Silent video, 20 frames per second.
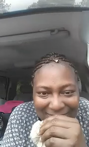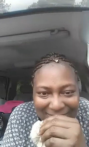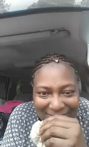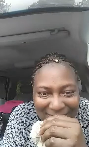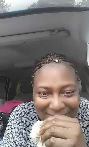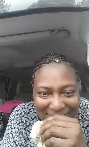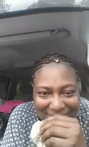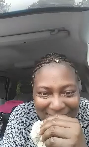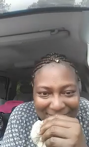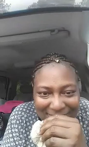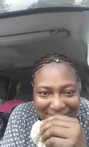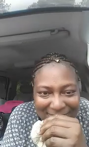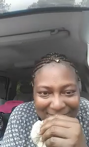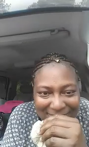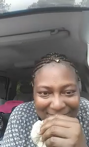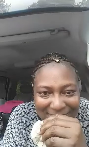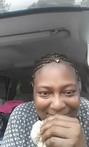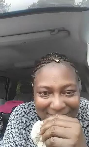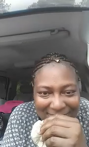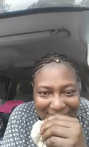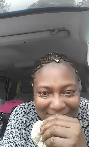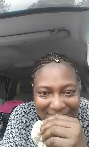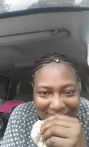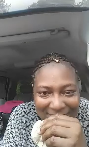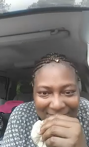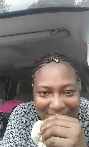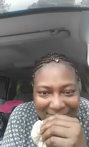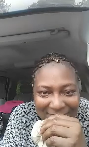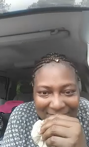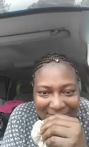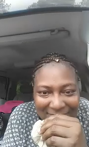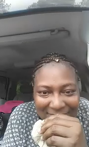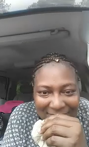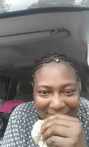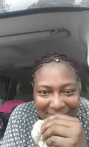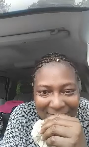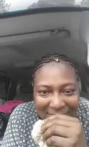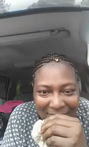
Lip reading: No one is speaking in this clip.